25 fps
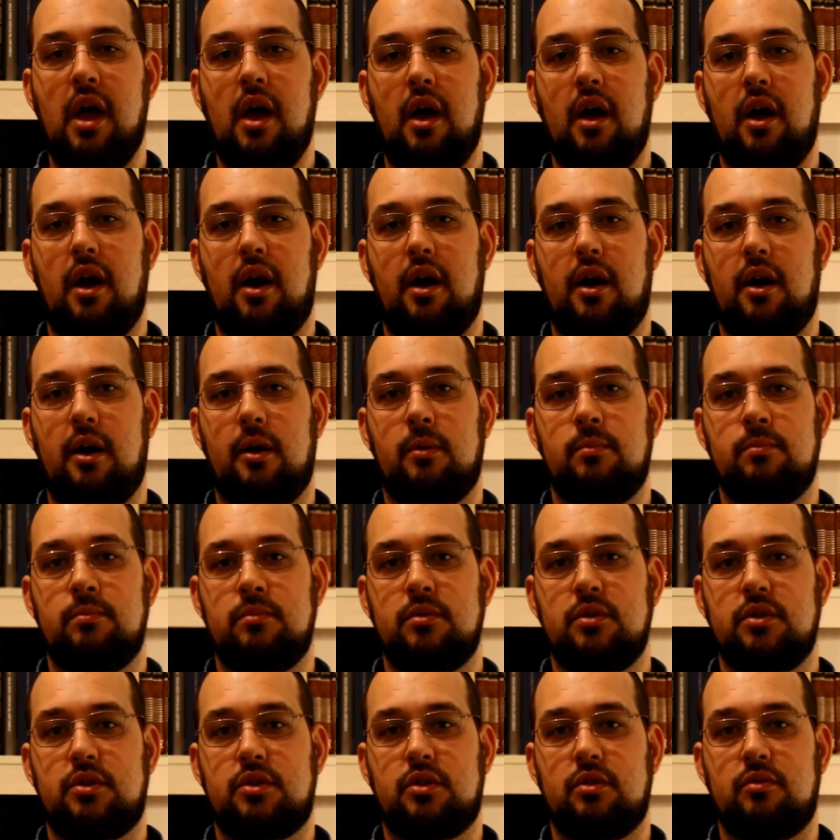
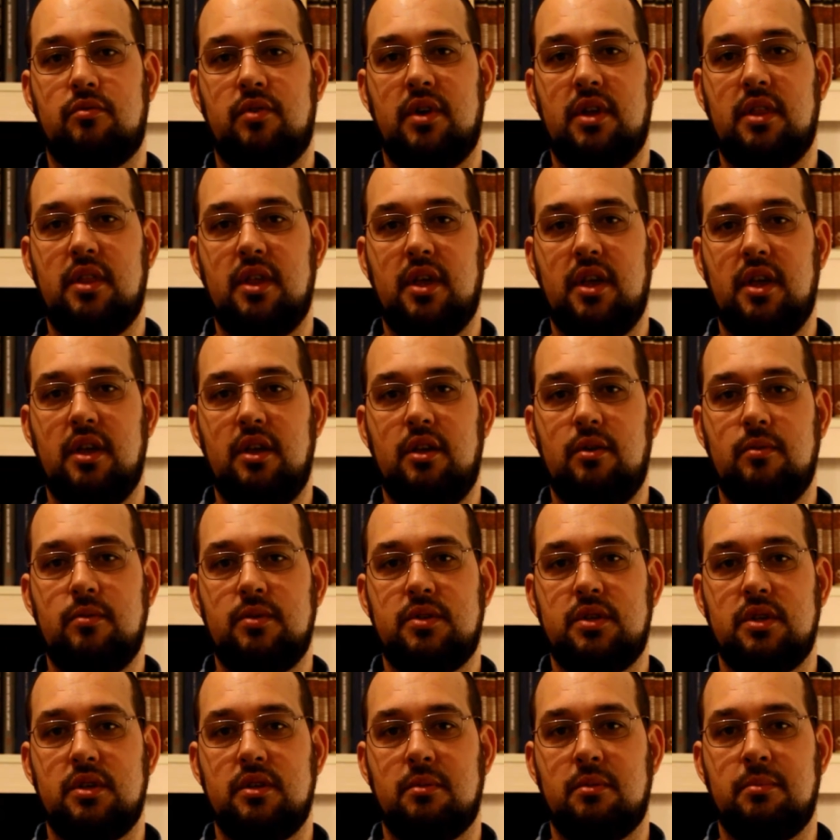So really,
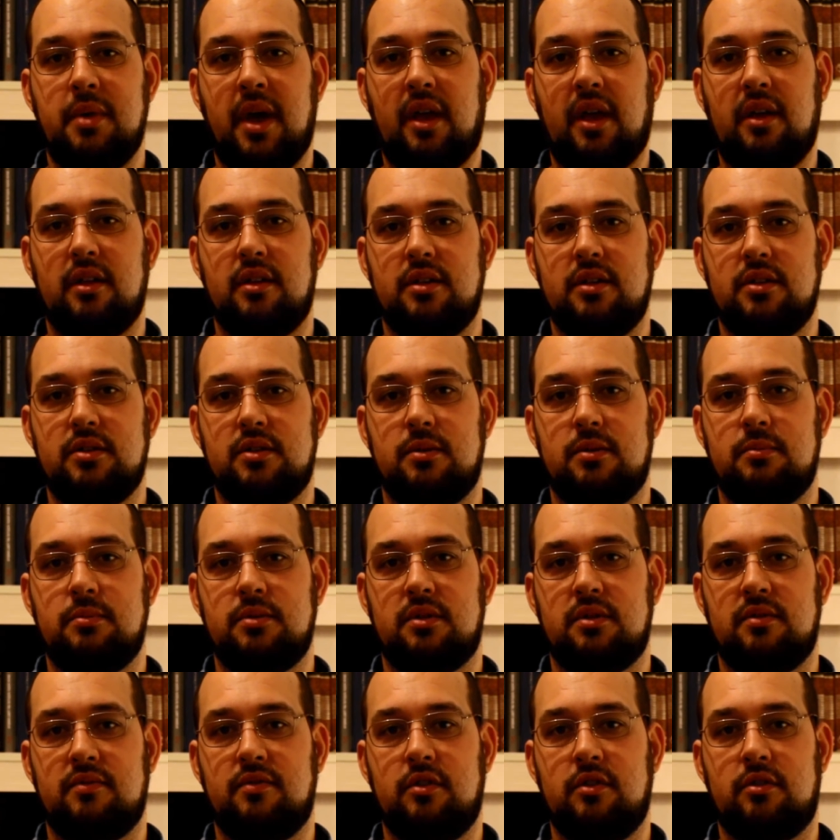using the
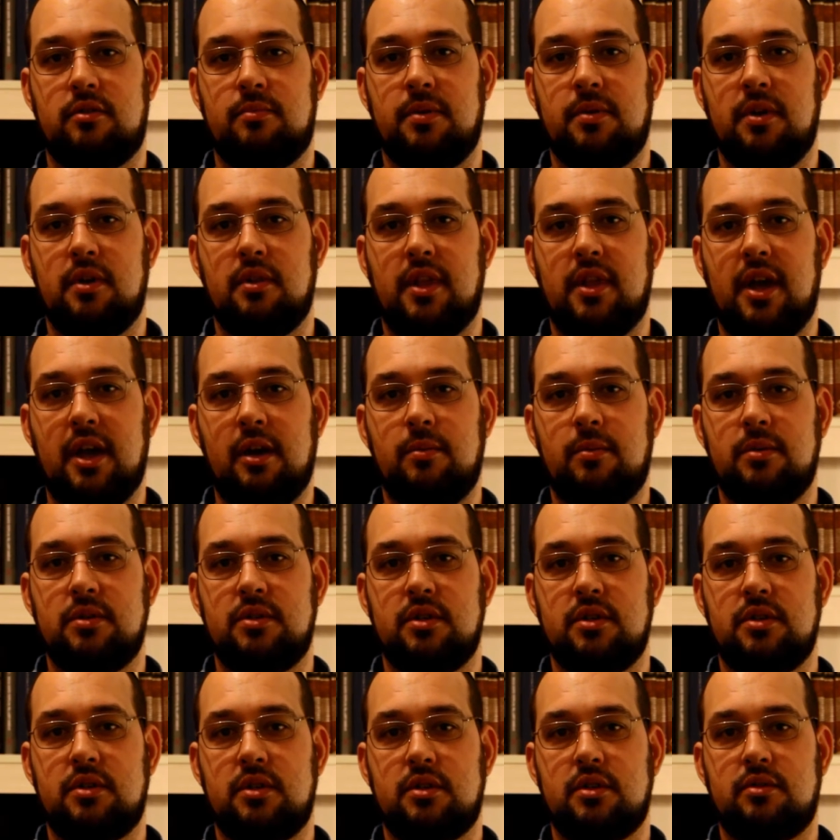mechanisms of European
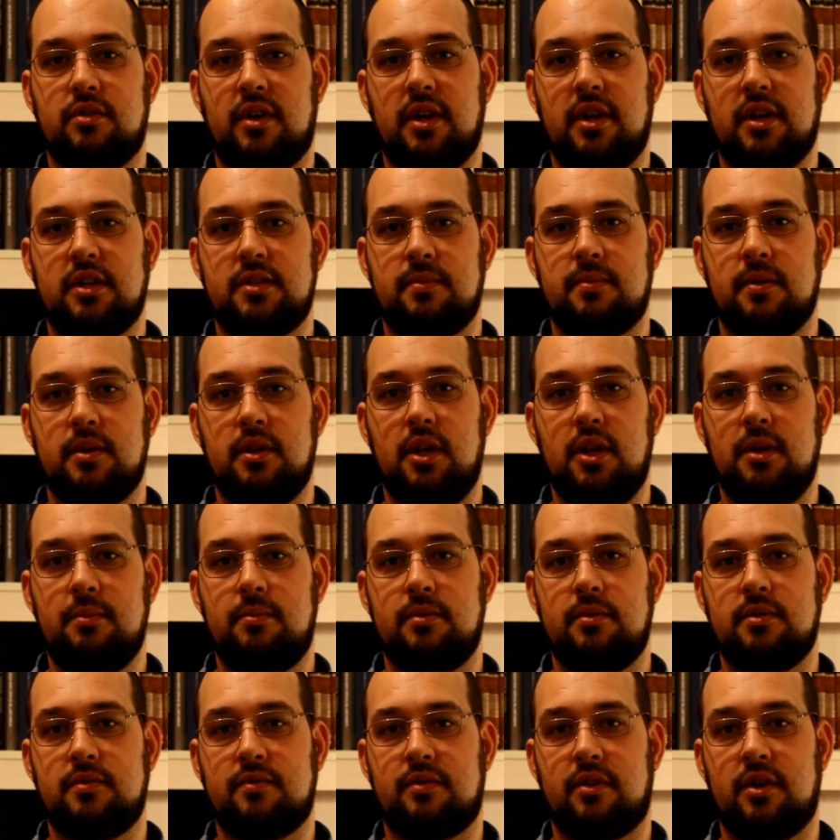languages to try to explain
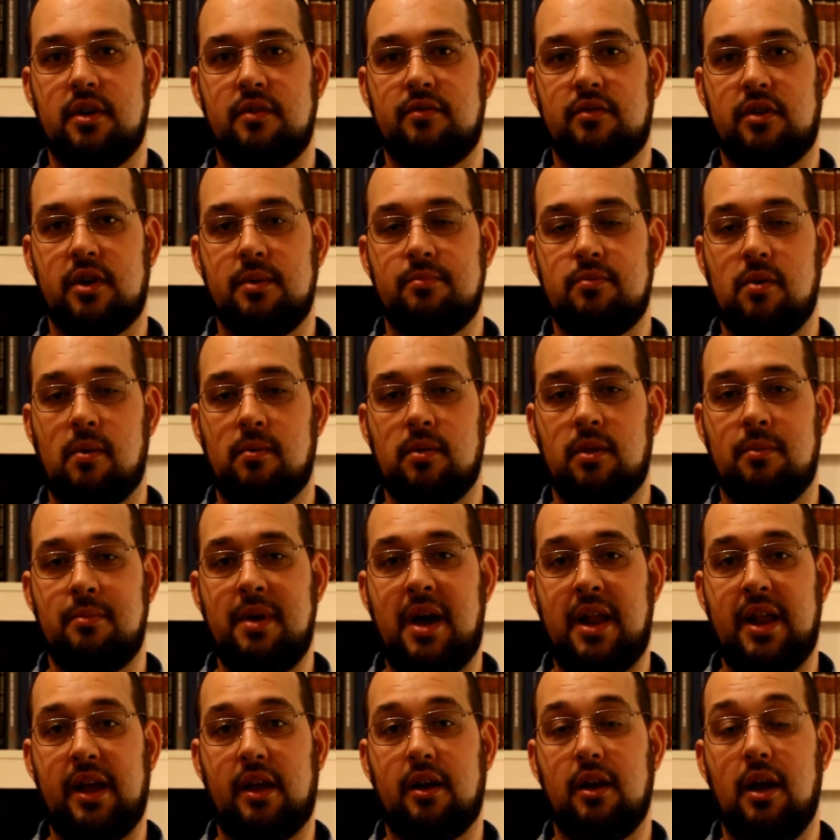Hebrew is very, very
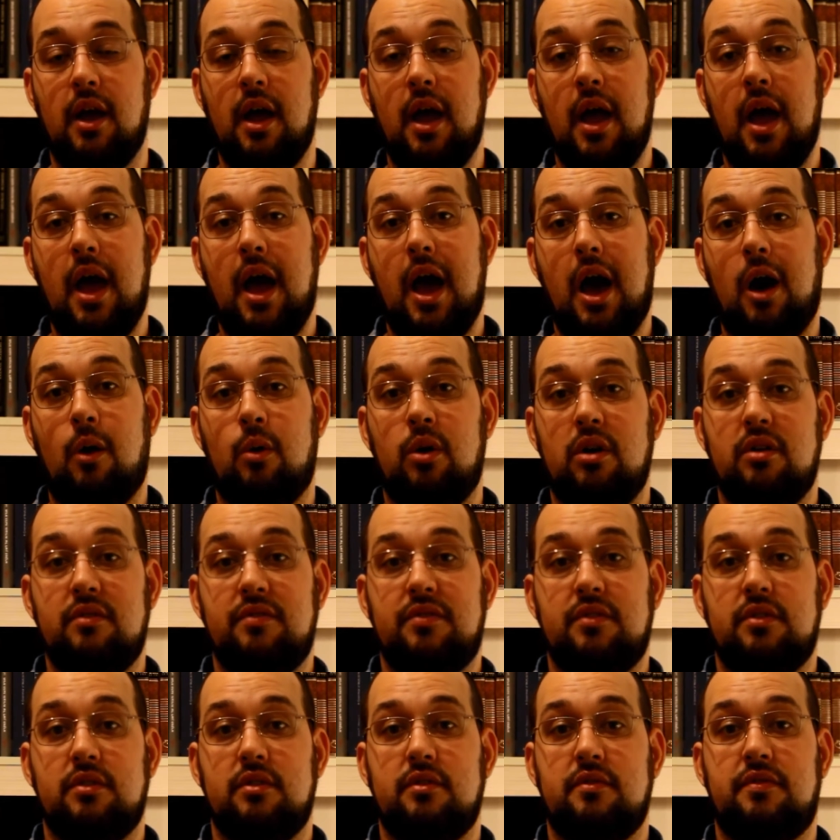problematic.
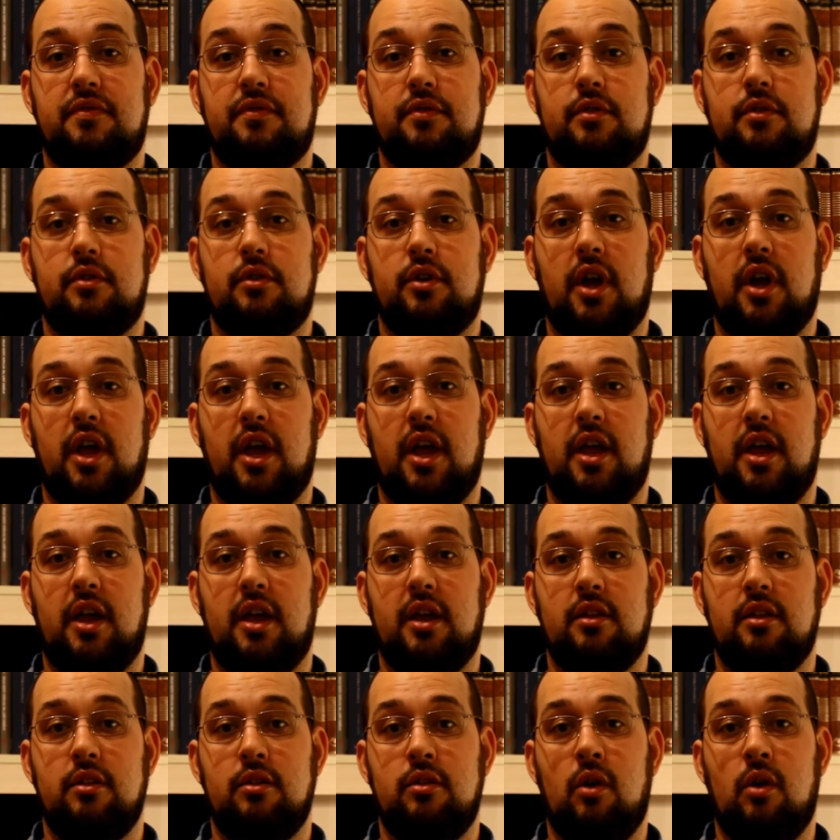However, for
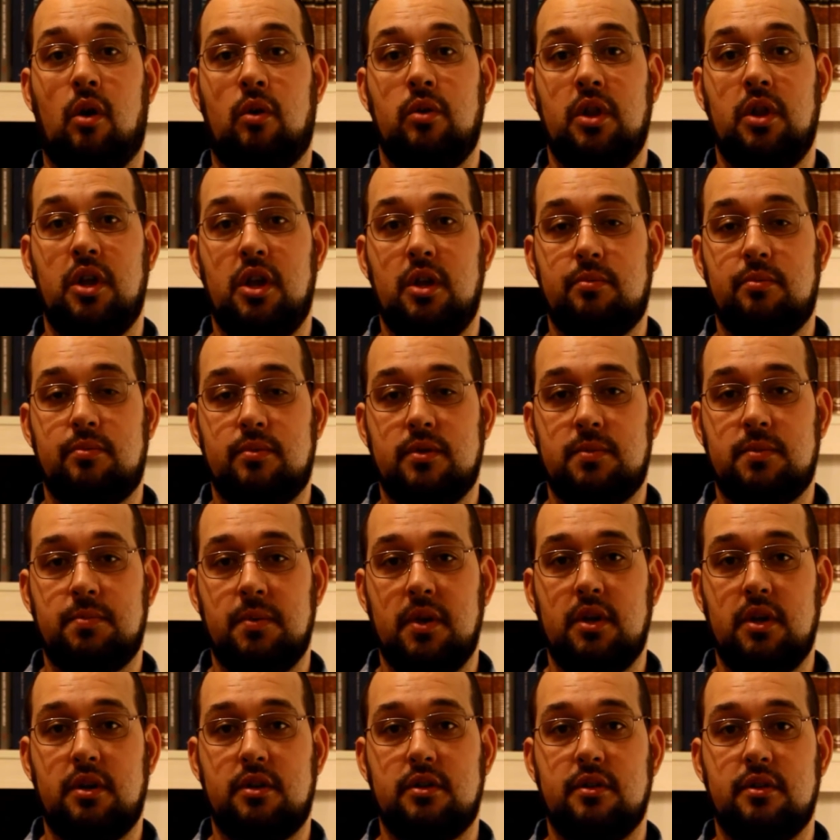a non-Hebrew
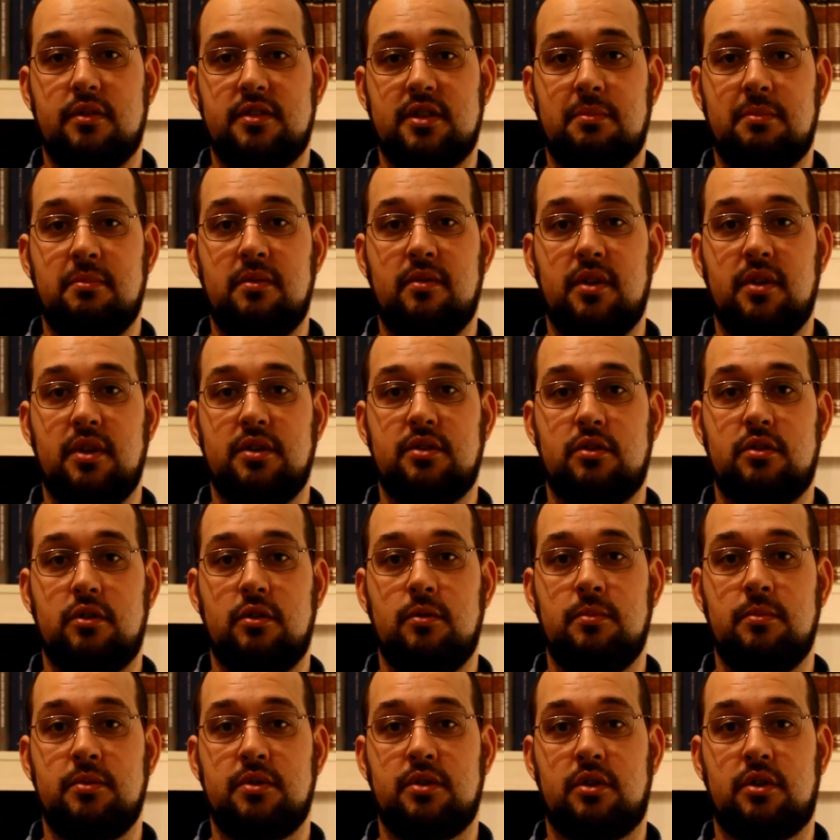speaker, some of these
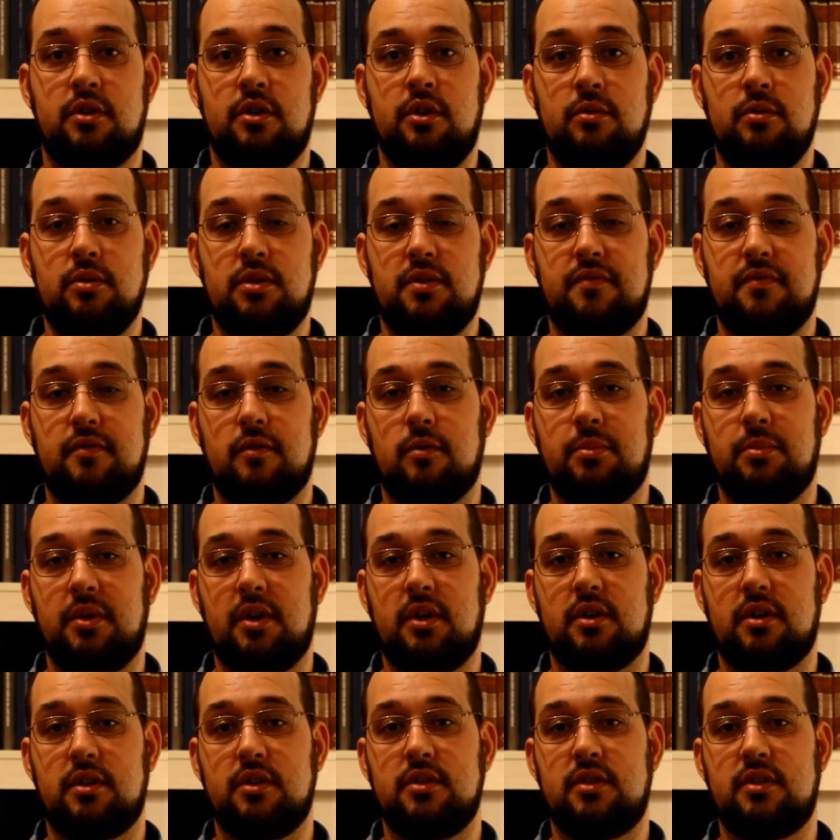terms are useful
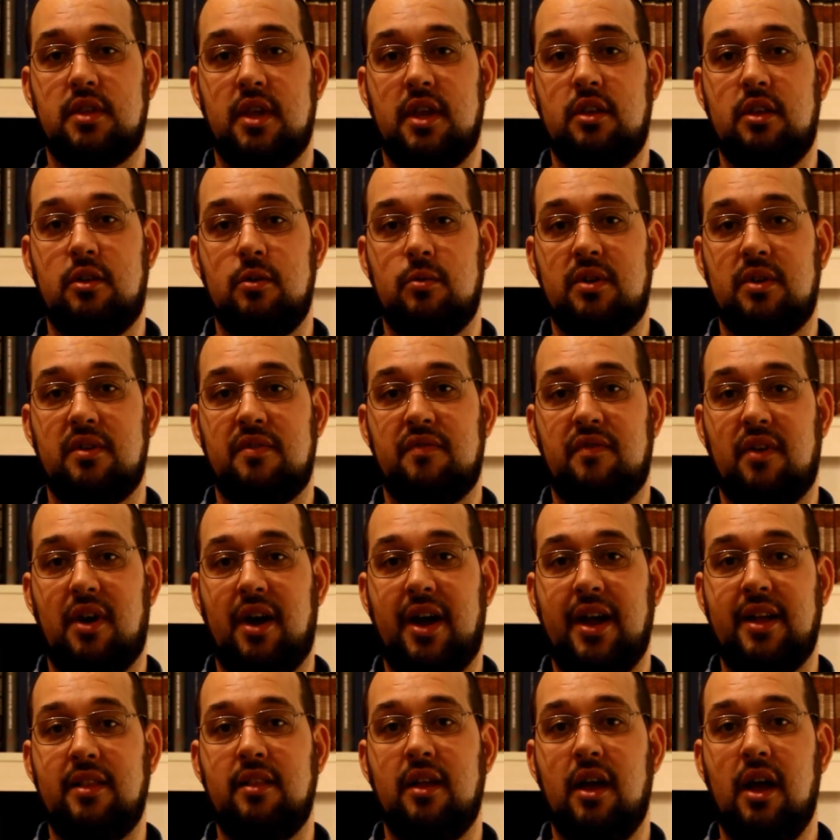because they do
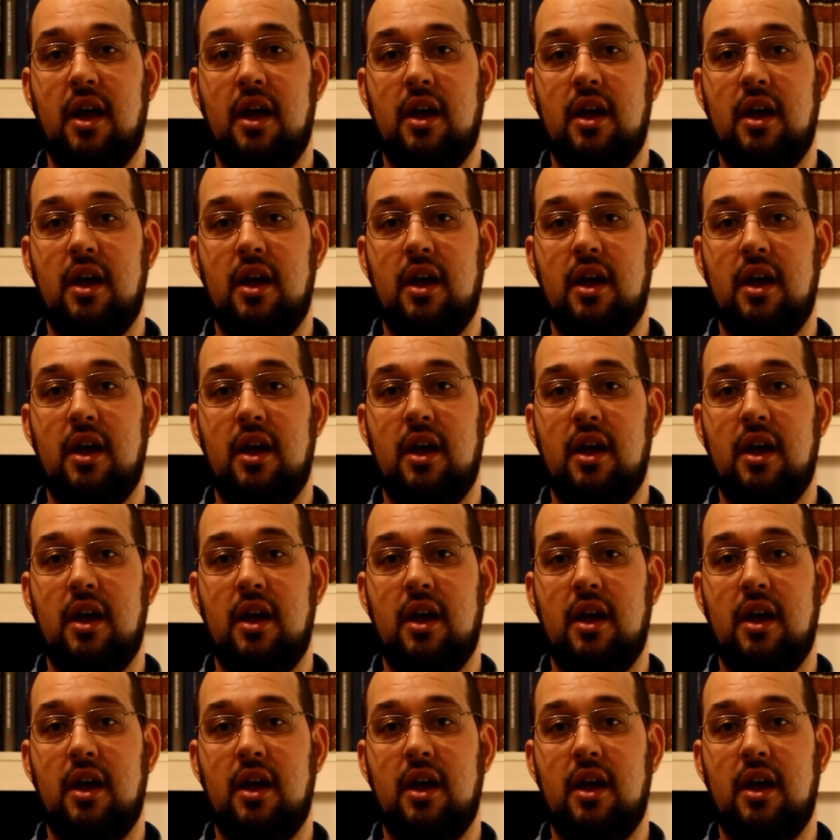define